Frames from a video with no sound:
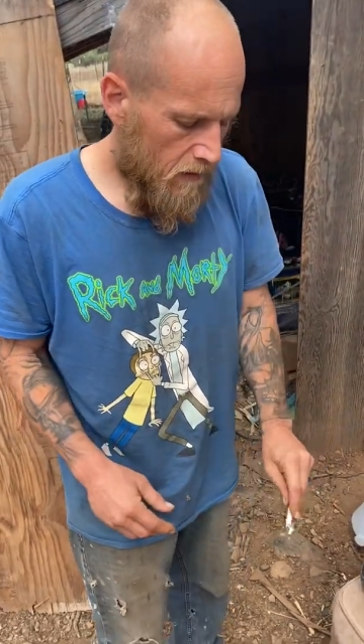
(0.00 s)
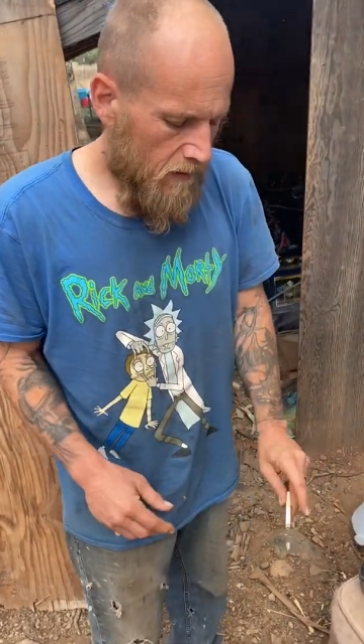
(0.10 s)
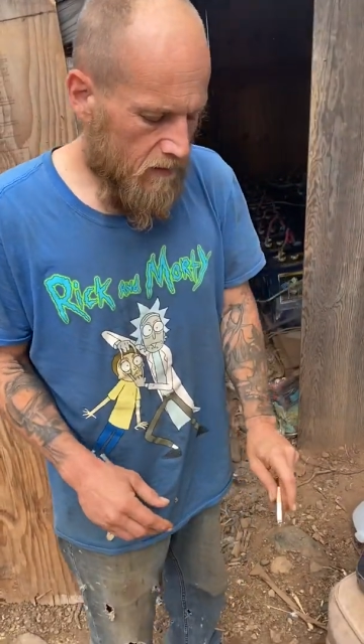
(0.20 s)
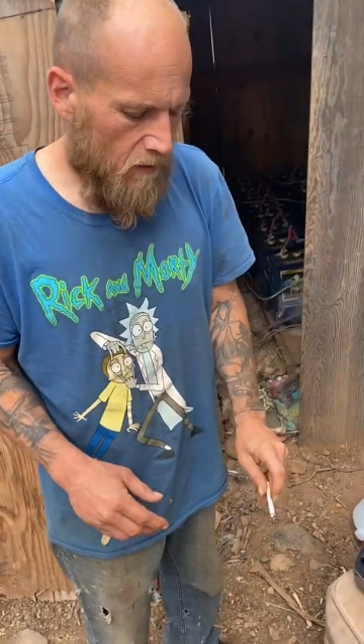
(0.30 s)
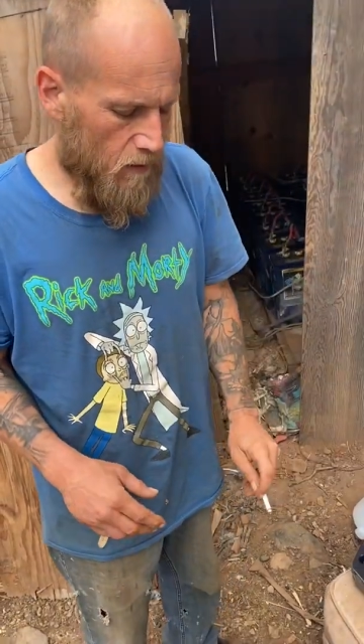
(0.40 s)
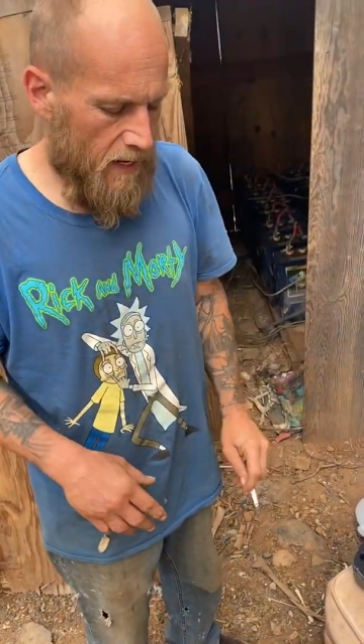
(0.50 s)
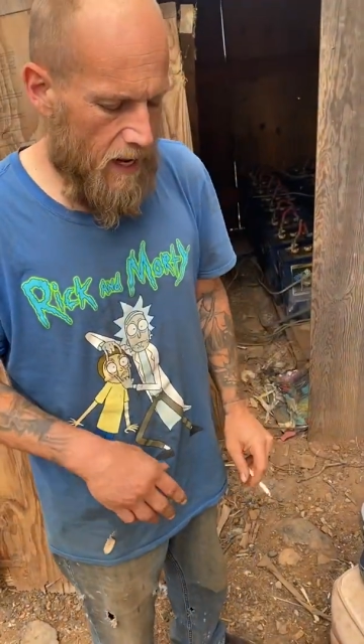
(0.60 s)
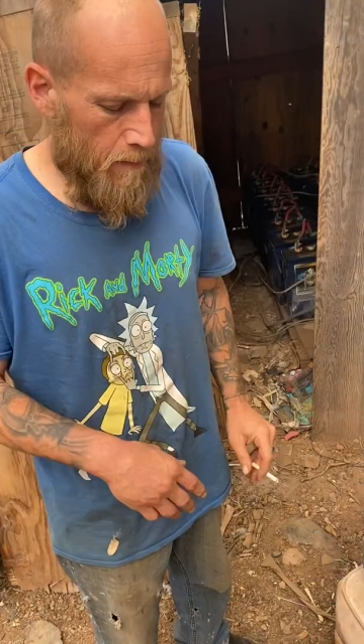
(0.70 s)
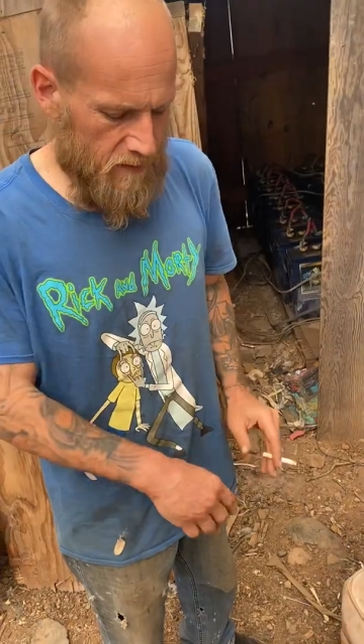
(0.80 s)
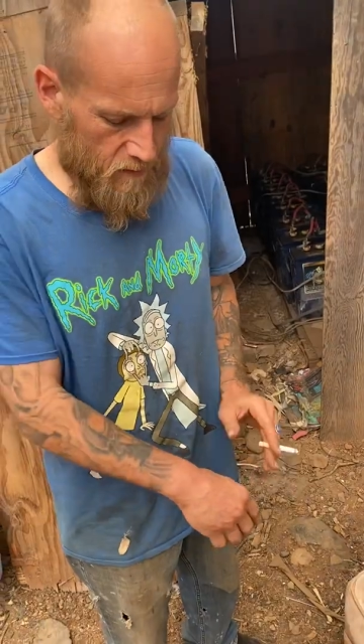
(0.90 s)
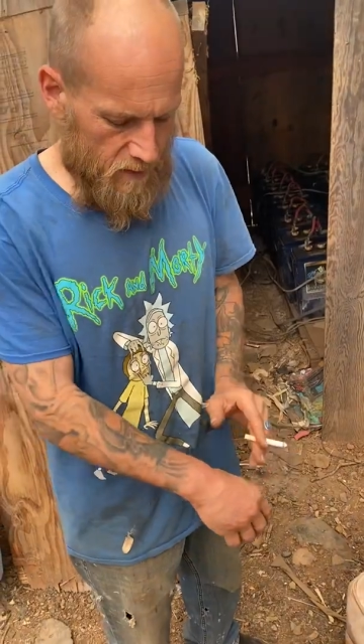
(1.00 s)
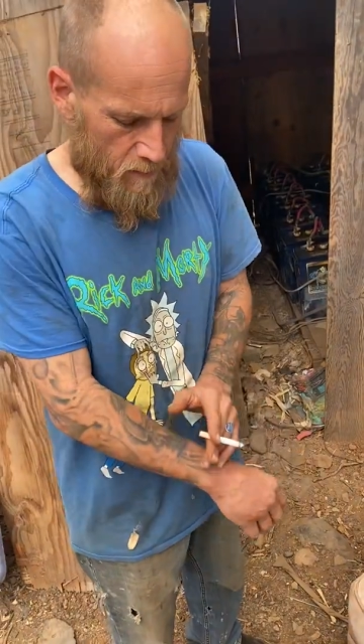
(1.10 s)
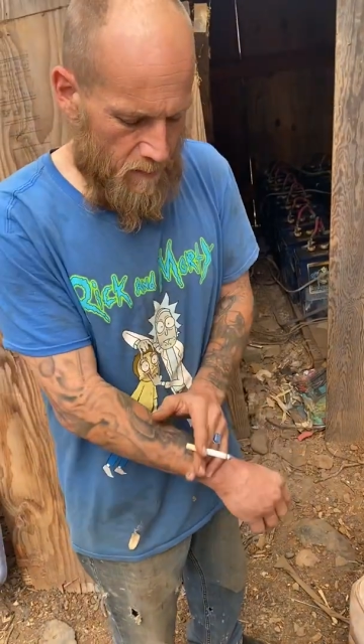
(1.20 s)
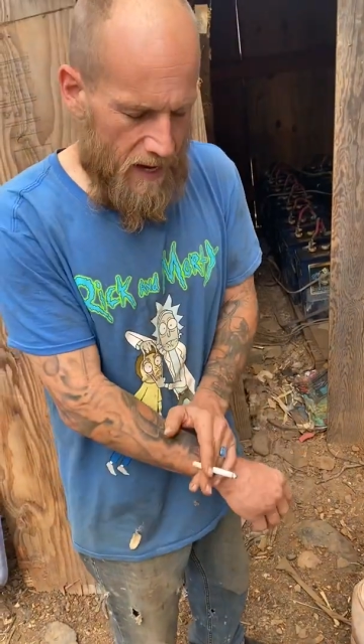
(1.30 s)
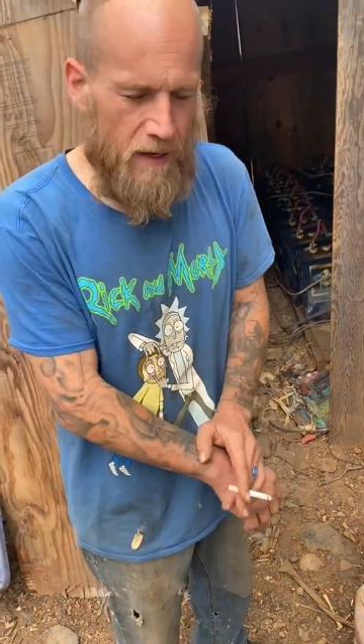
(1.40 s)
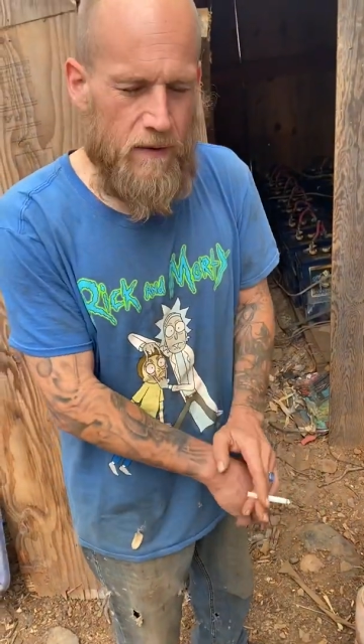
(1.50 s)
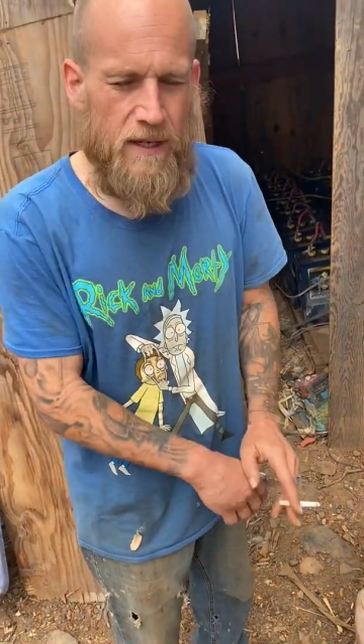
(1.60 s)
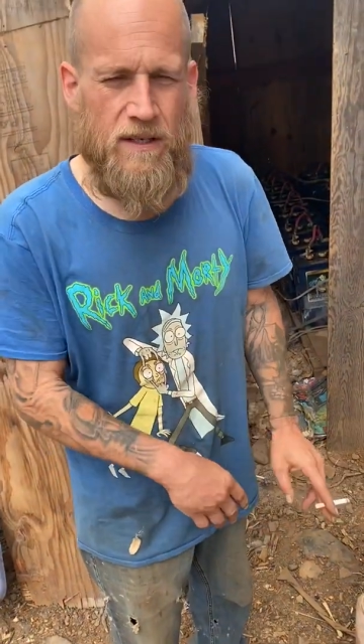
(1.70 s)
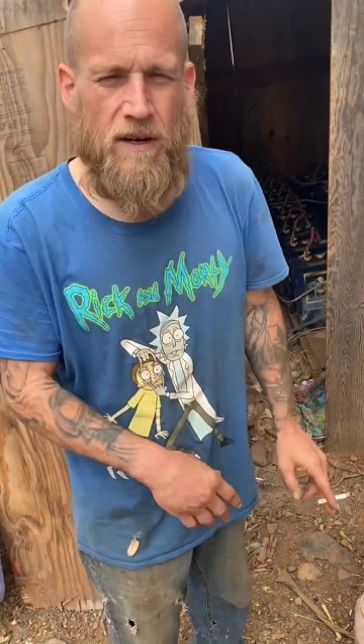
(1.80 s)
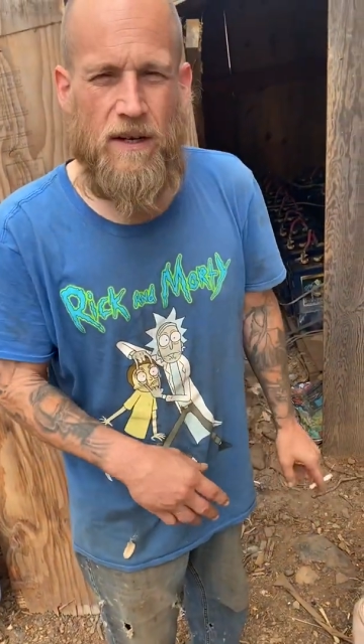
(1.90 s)
so what happens when your
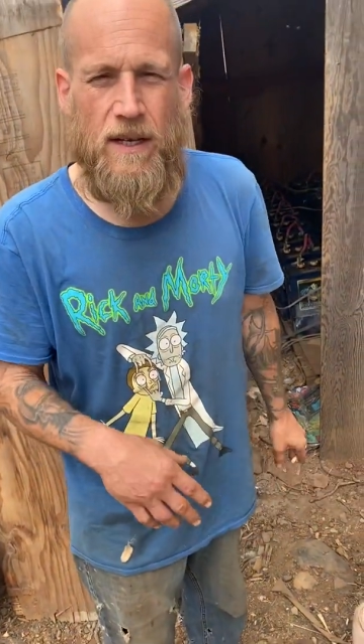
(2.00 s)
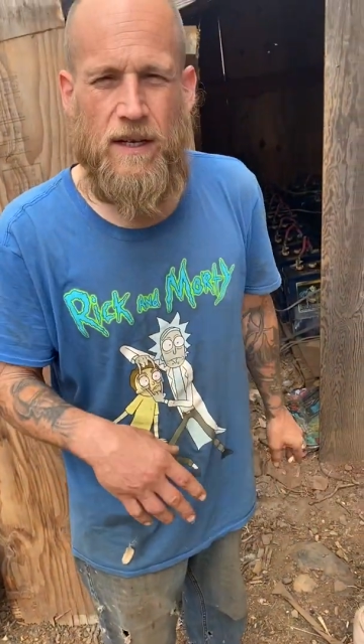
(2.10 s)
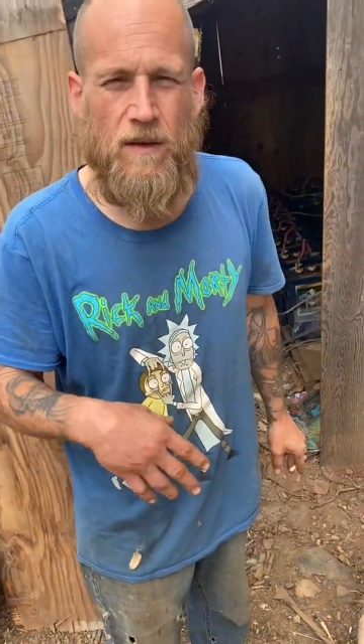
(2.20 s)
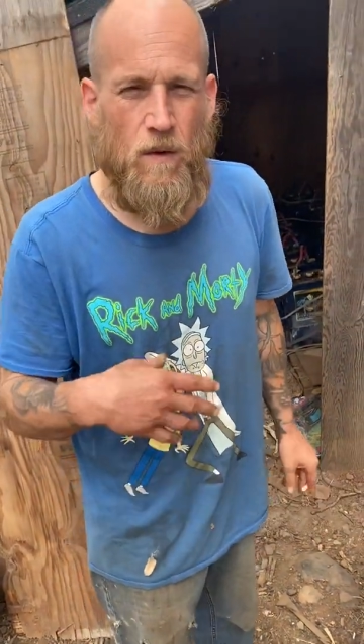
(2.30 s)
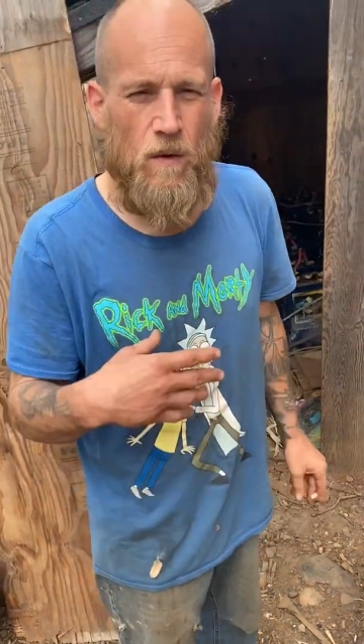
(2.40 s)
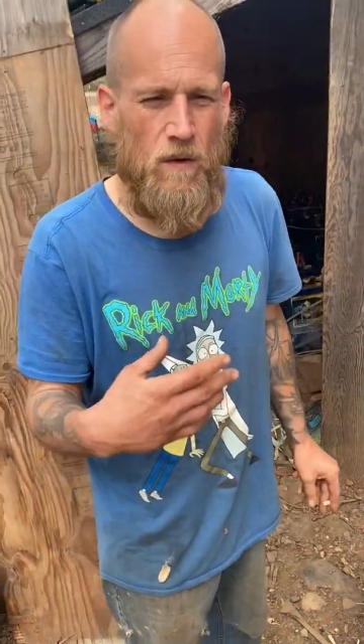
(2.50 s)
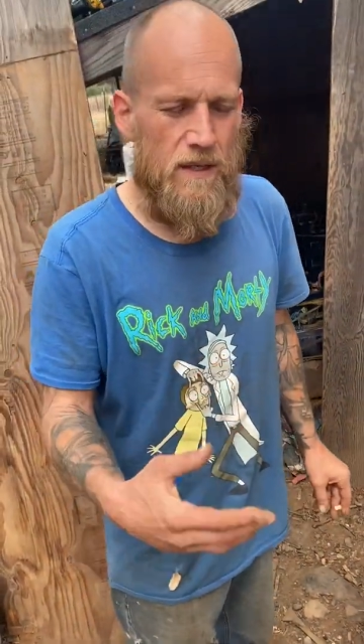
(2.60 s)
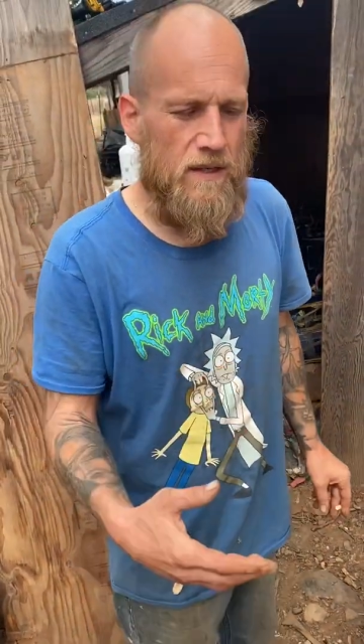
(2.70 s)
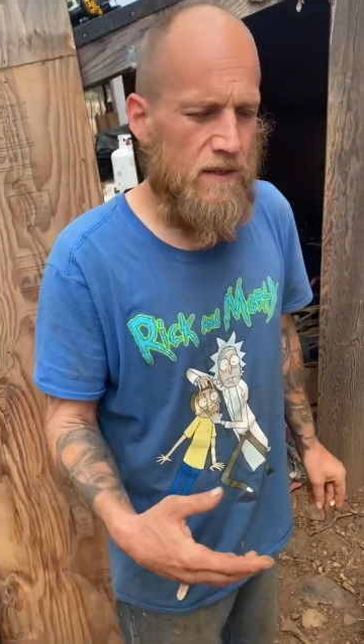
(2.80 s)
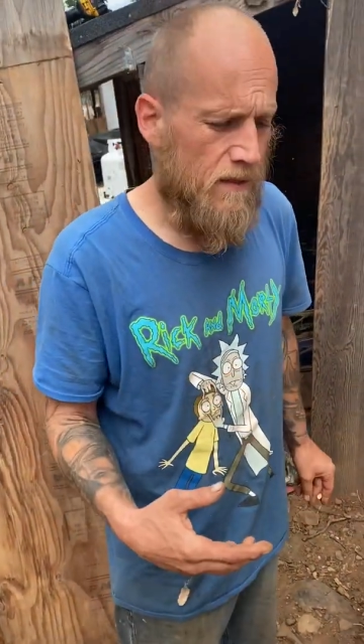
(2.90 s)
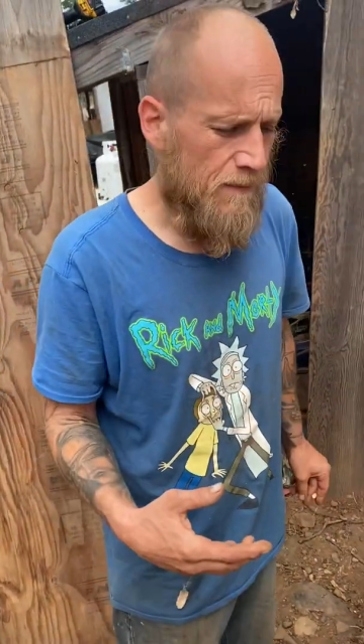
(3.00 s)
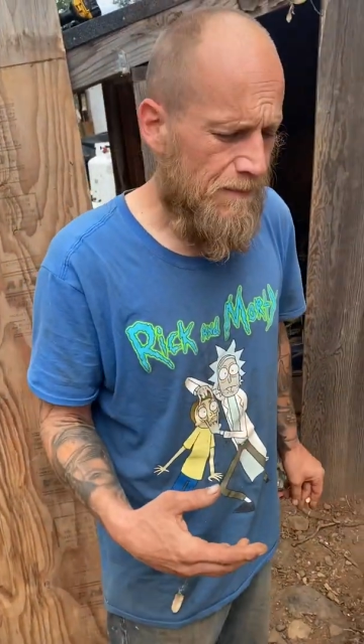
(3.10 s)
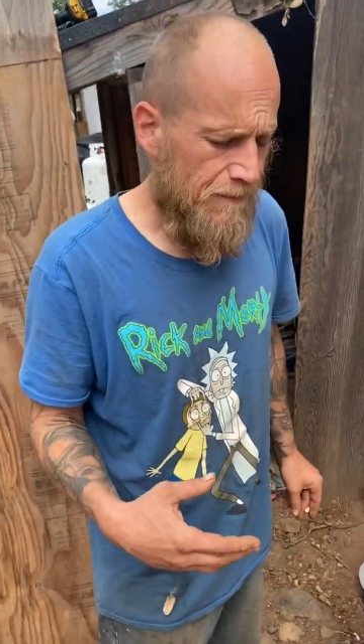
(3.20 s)
batteries start getting old is